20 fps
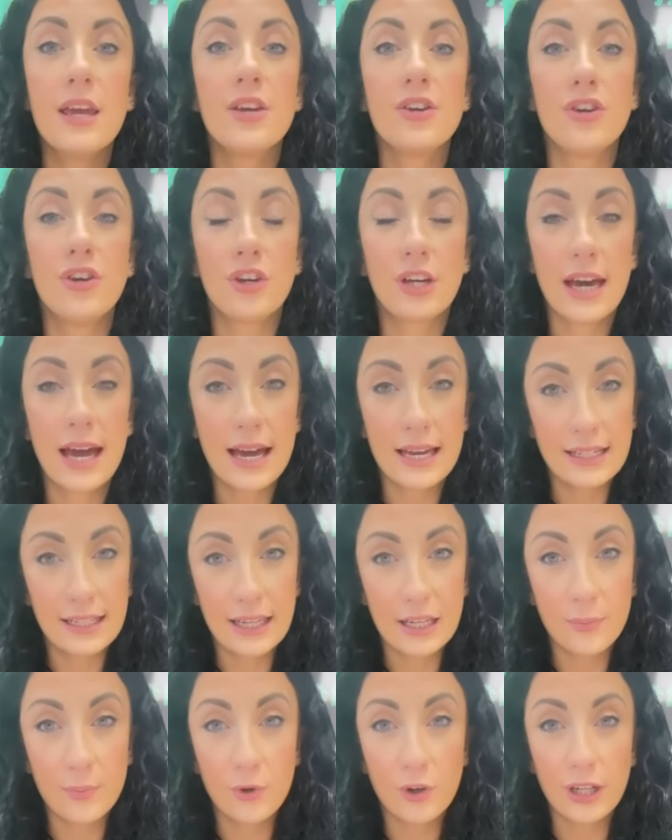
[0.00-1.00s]
you can get a
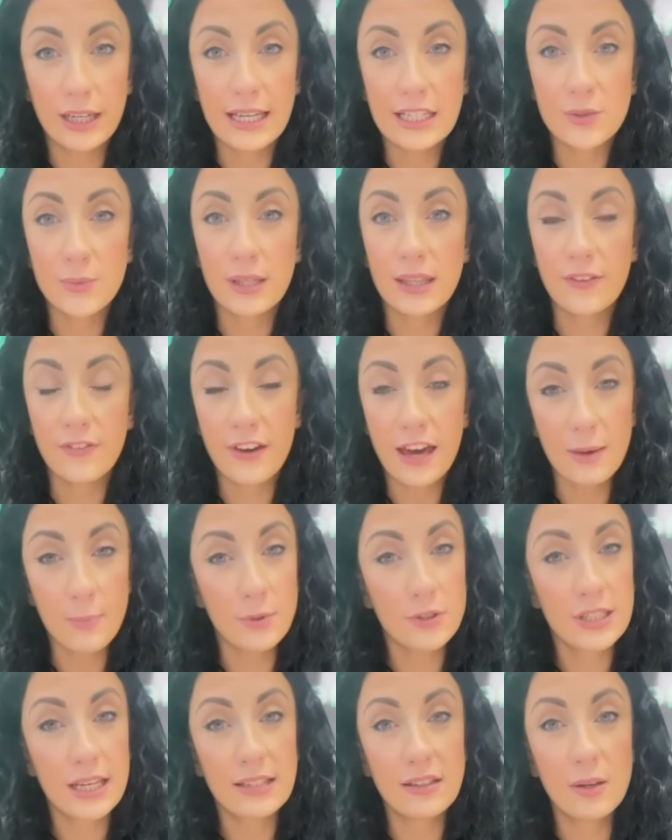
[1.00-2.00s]
mortgage with a
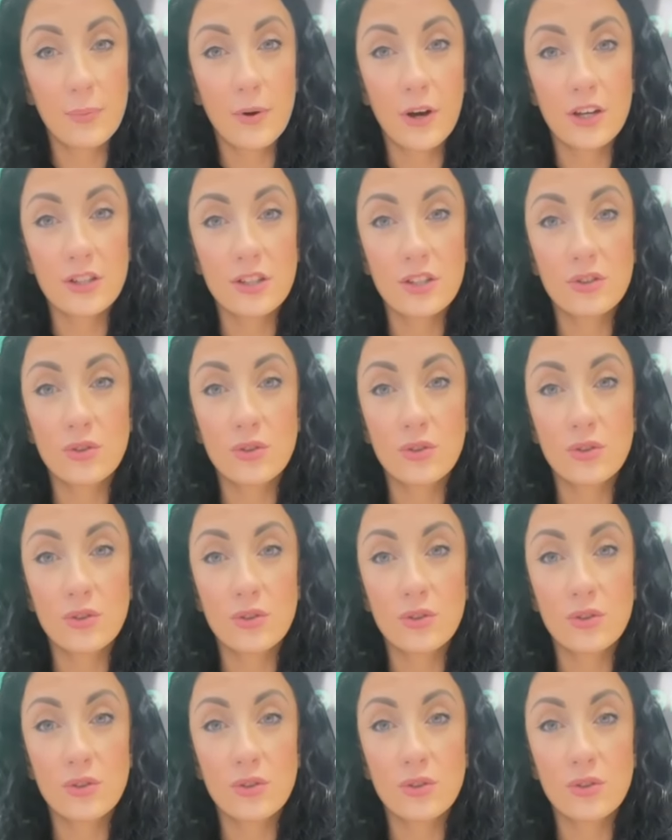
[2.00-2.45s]
5% deposit